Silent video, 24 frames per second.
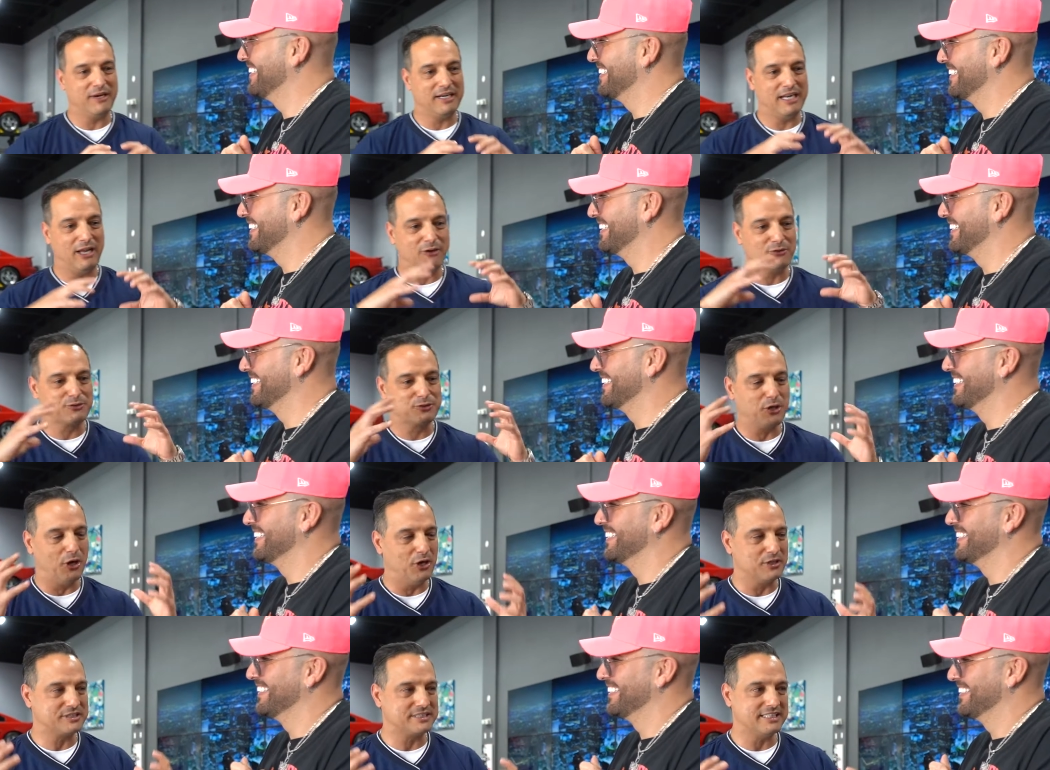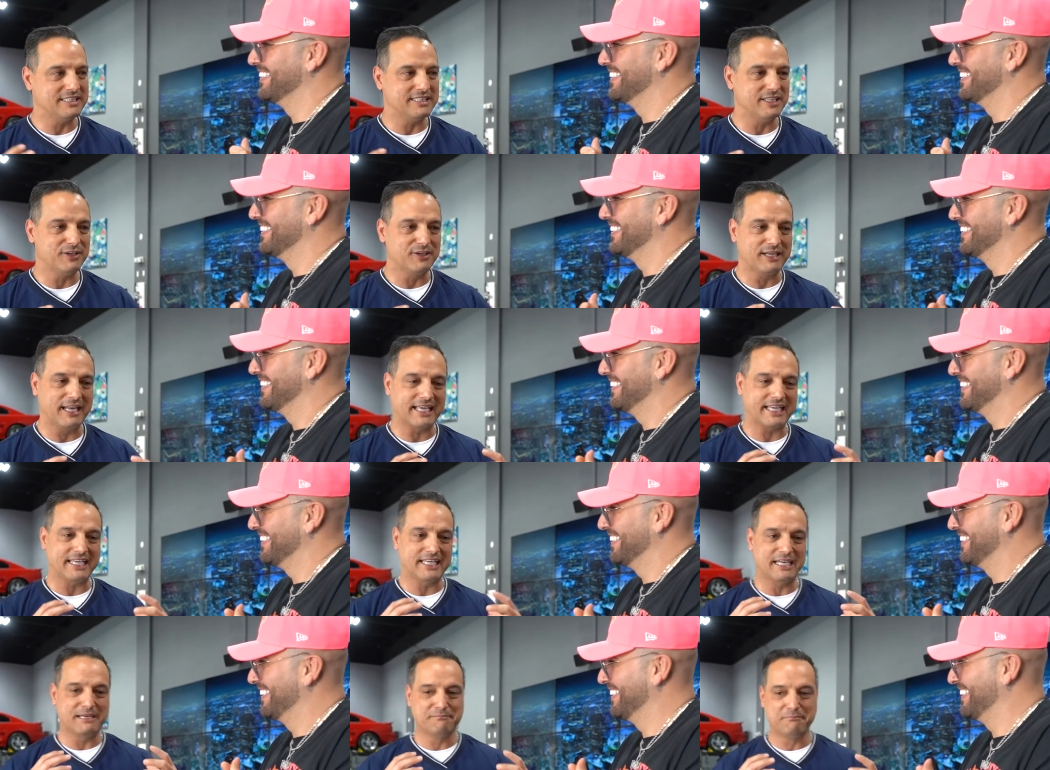Speaker 1: allow touching. They're
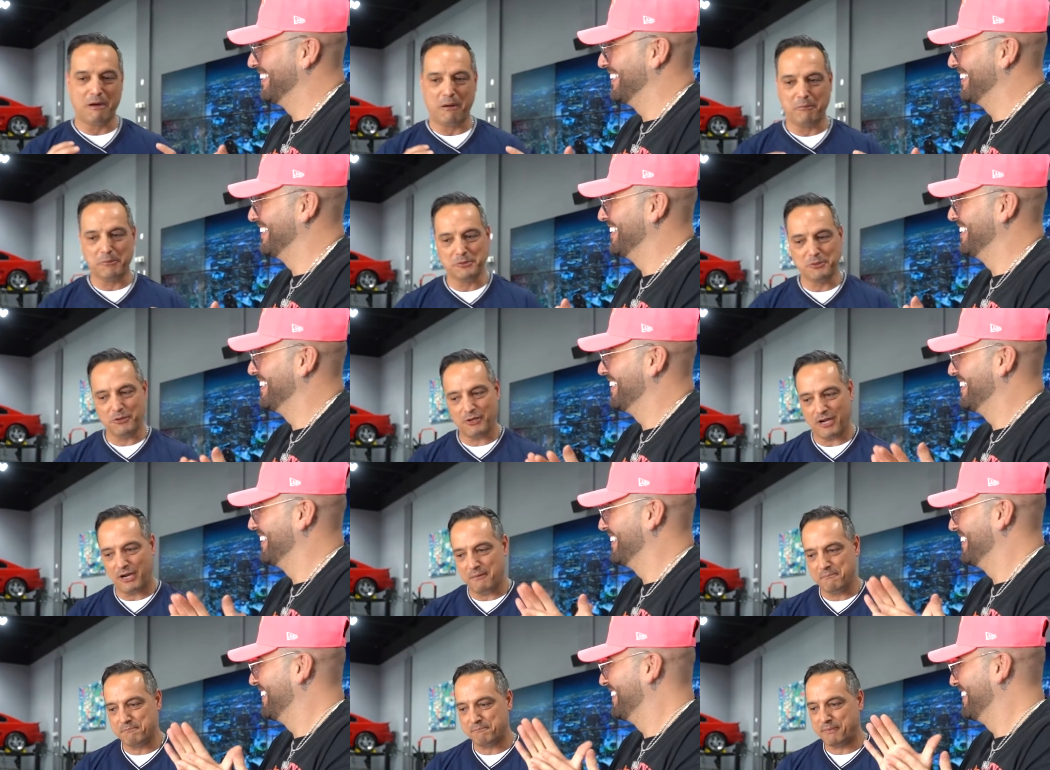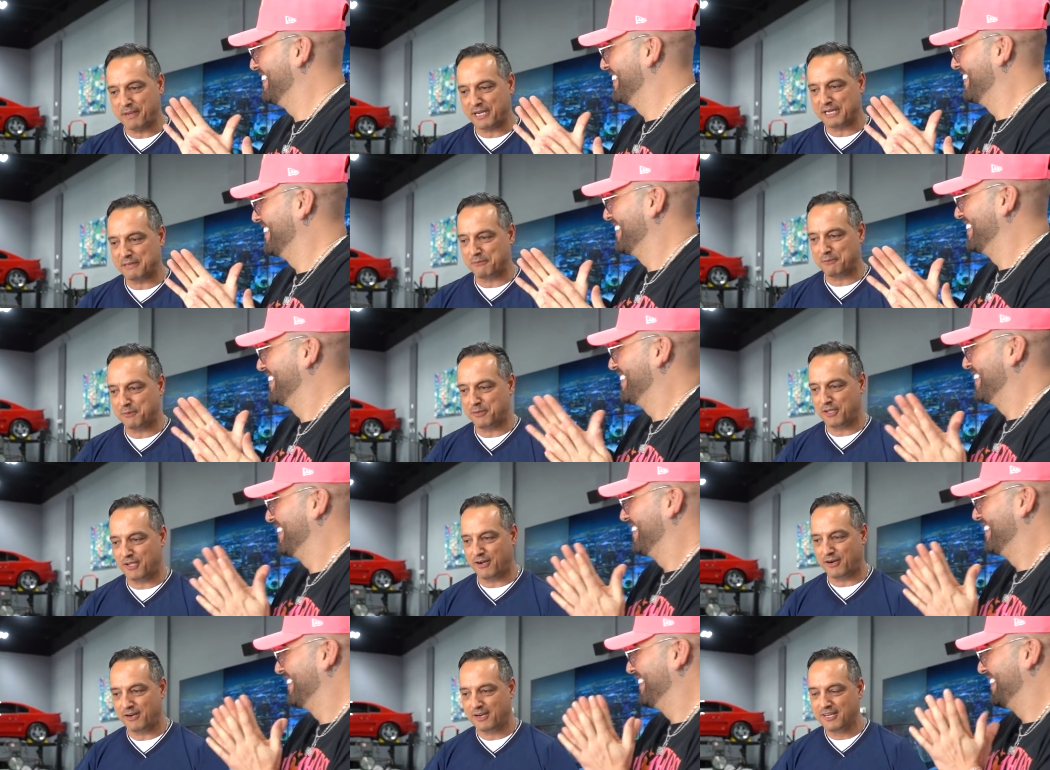like in a bubble. Look how
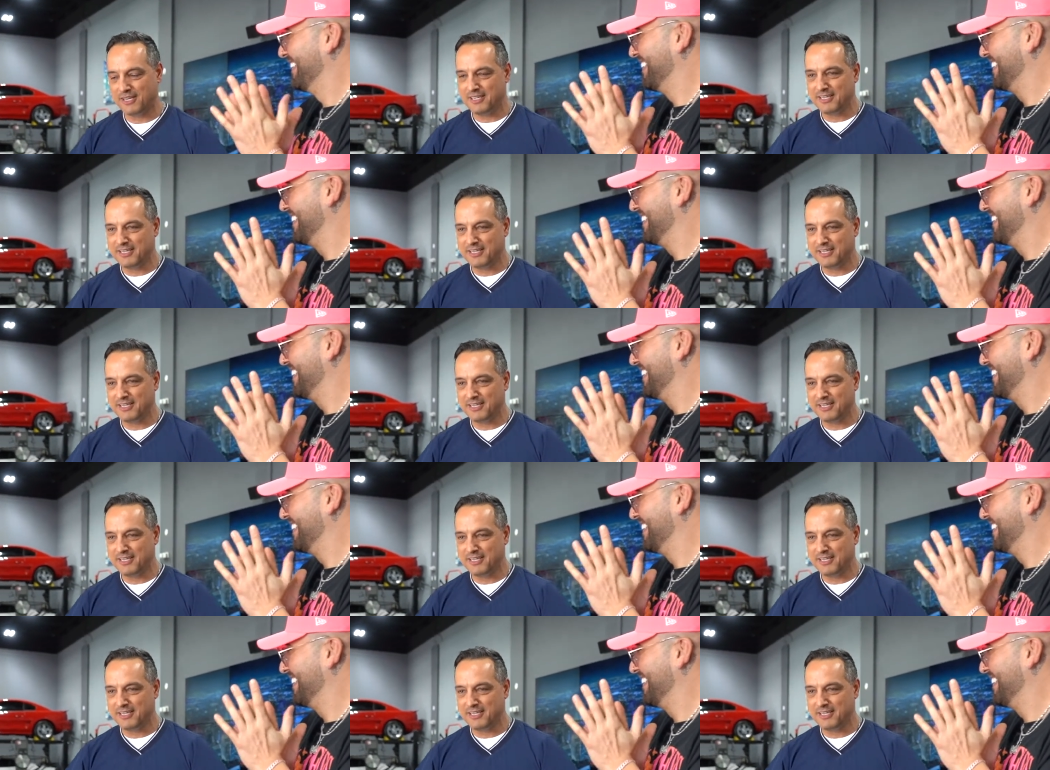impeccable they are.